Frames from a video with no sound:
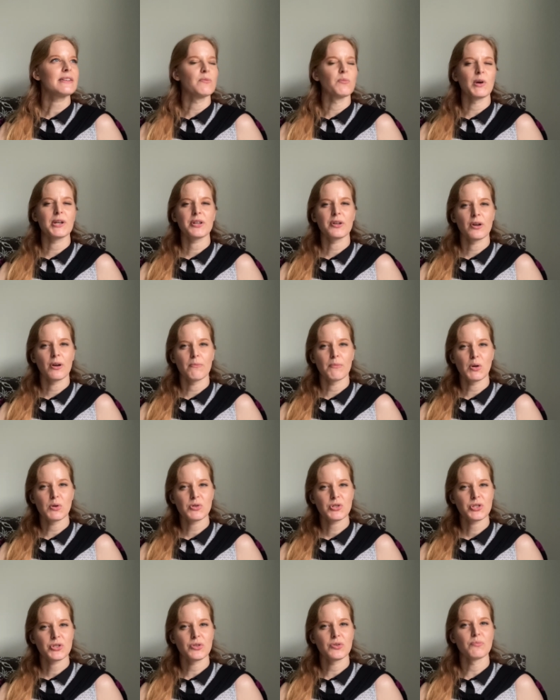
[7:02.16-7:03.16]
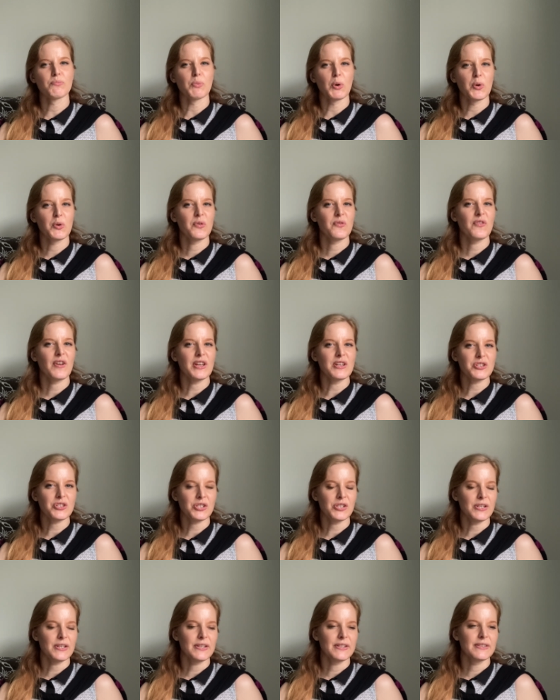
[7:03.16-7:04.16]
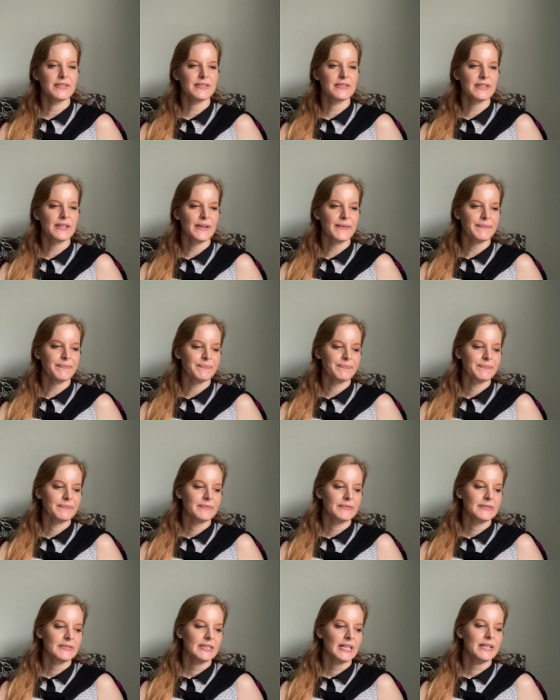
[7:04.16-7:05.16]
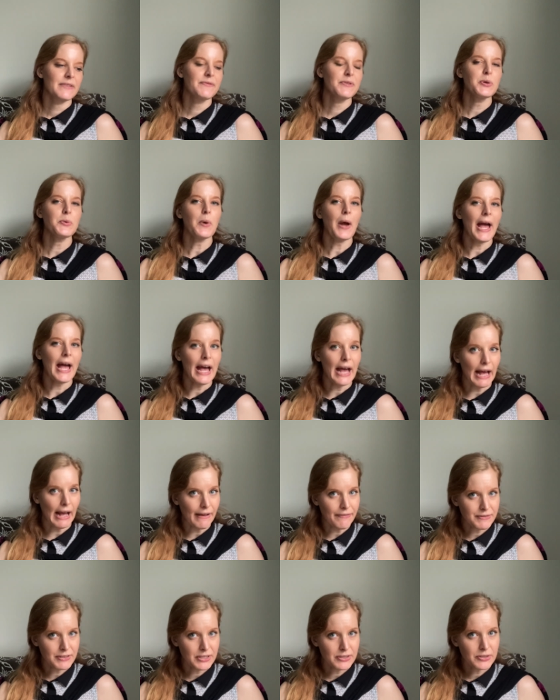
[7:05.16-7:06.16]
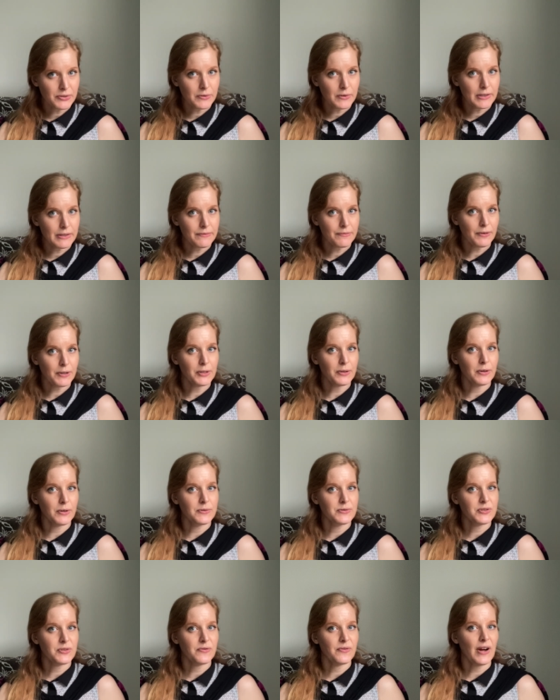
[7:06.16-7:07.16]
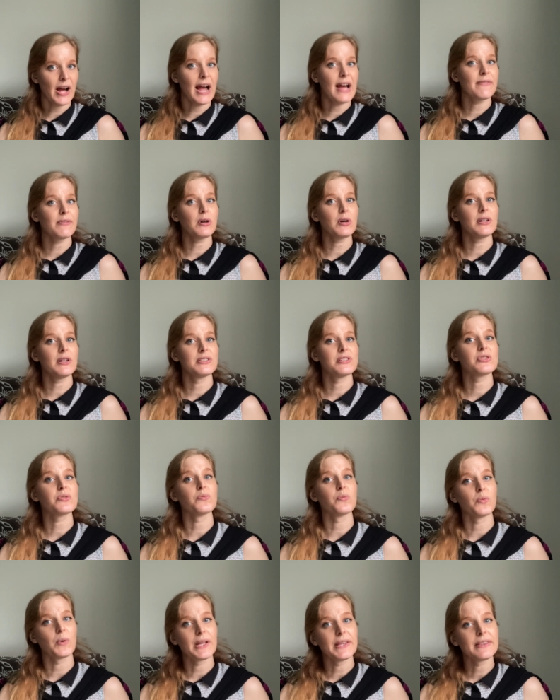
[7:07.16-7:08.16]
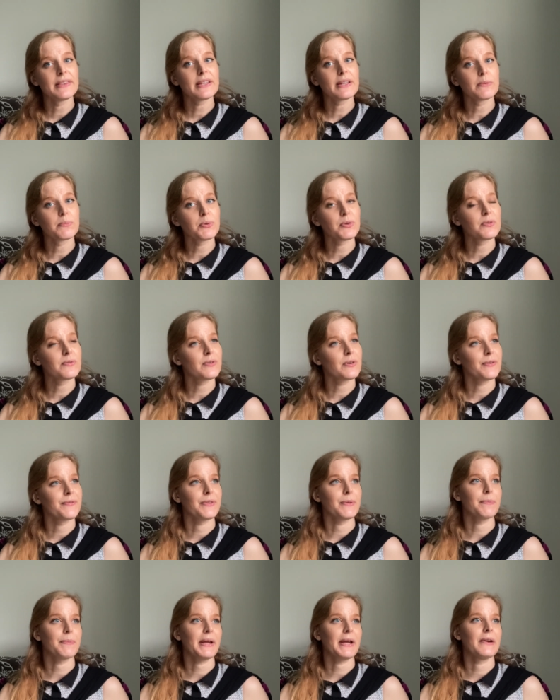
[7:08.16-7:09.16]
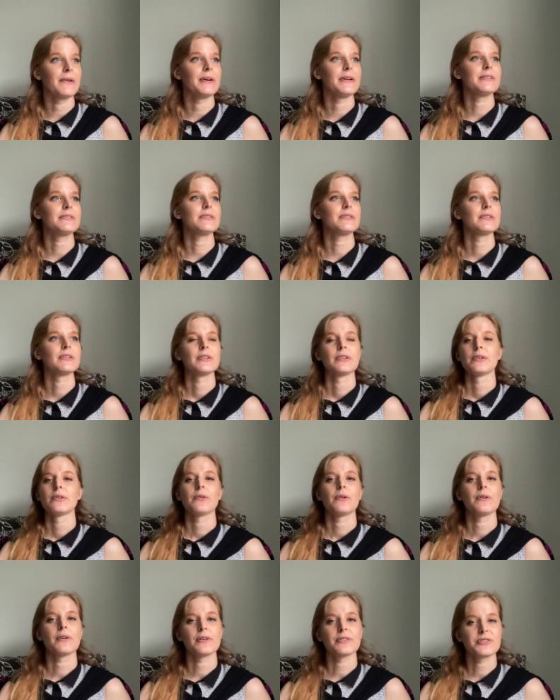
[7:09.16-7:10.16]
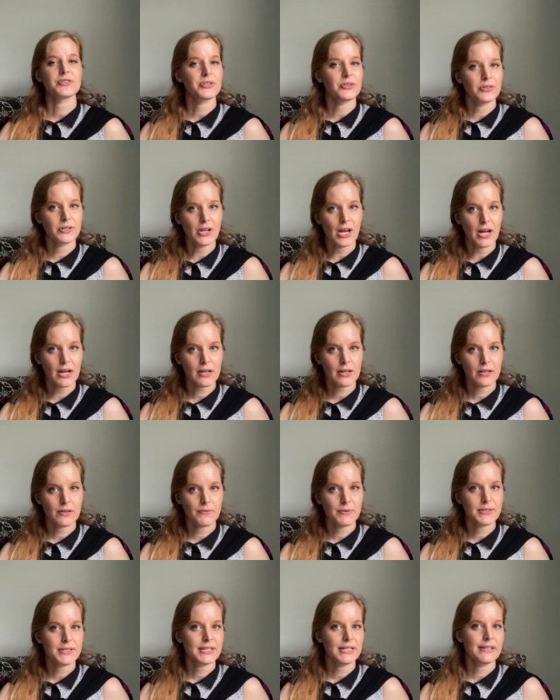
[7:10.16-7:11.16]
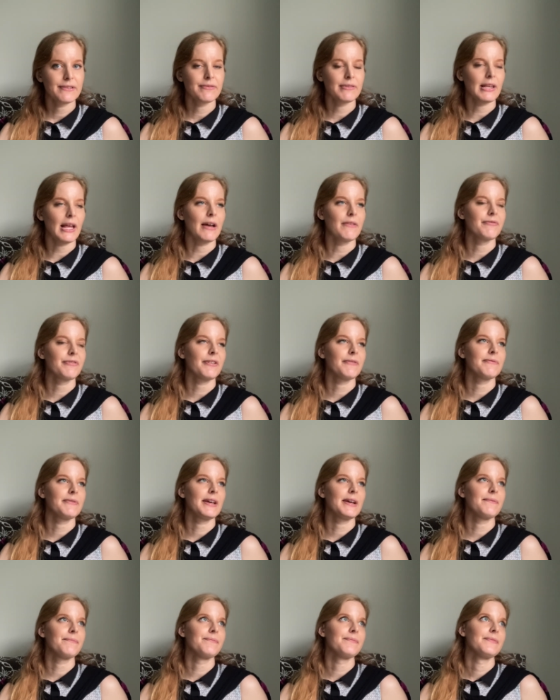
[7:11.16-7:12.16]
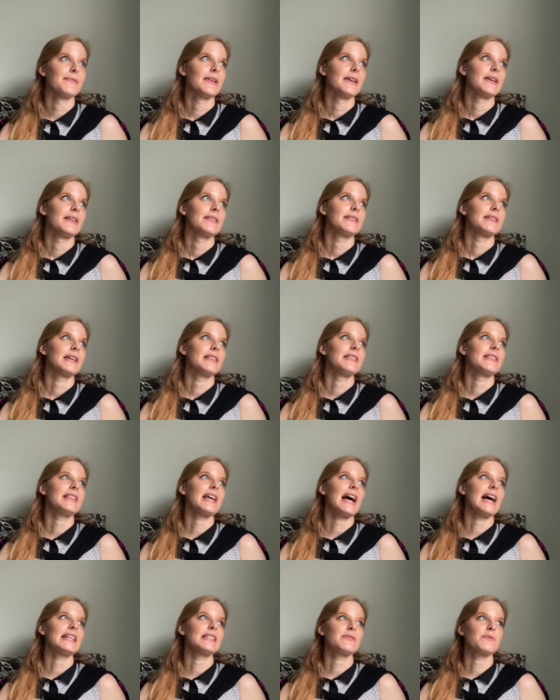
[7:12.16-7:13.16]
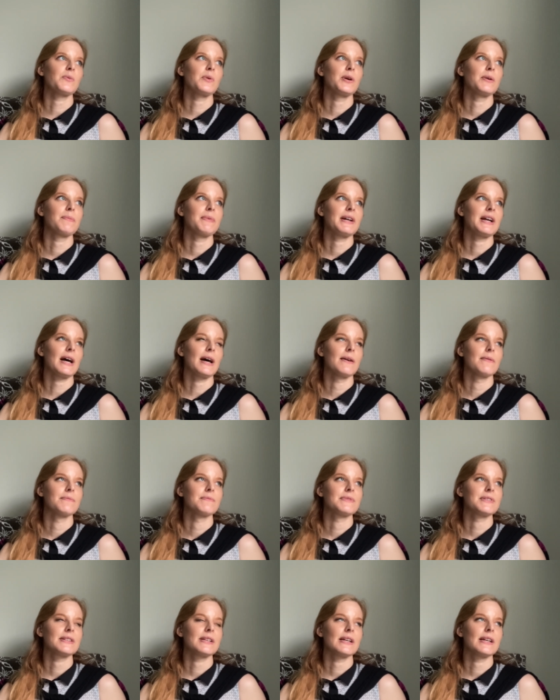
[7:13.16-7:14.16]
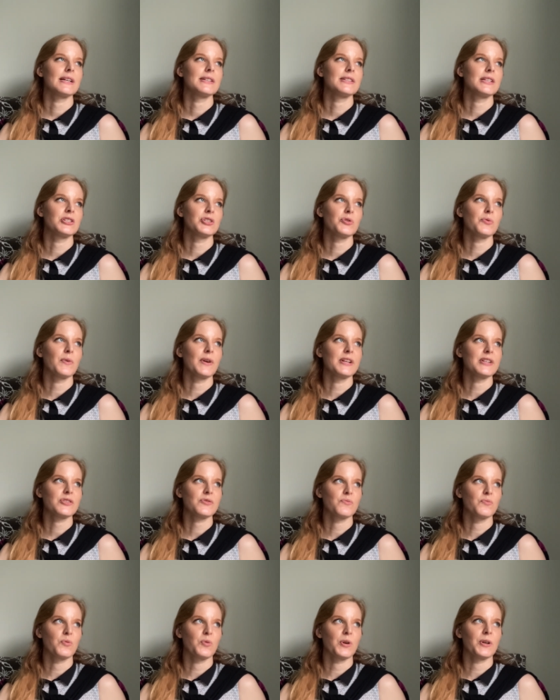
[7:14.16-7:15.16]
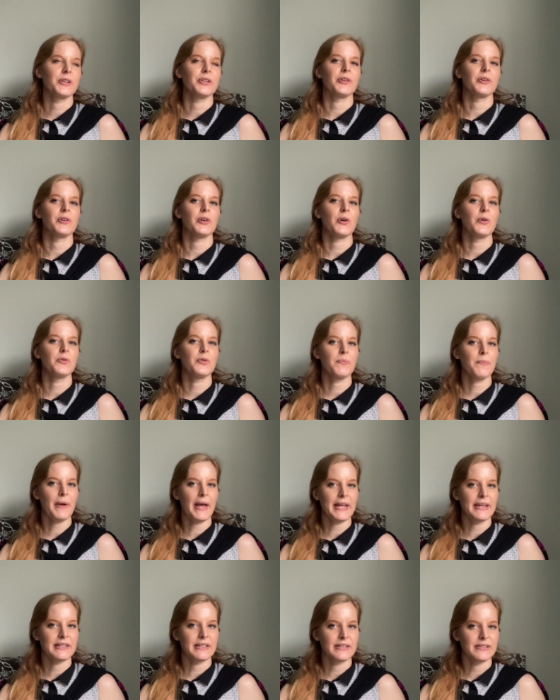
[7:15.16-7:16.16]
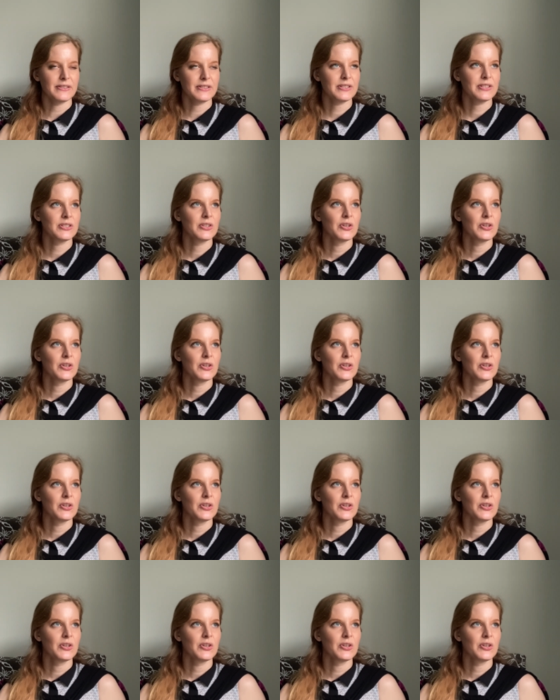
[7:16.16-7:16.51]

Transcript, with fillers: on what your emotional motivation is. If you have to do it for your own survival and to win the approval of the parent, or else you're not going to receive love from them, then that's where it becomes a situation where you're codependent